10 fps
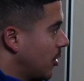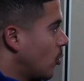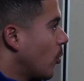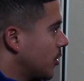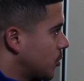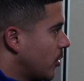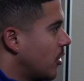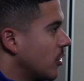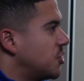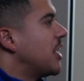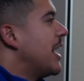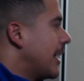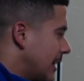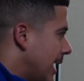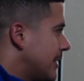course or gen ed
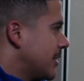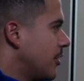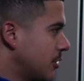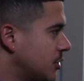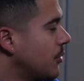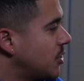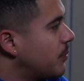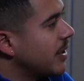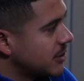class, so to speak.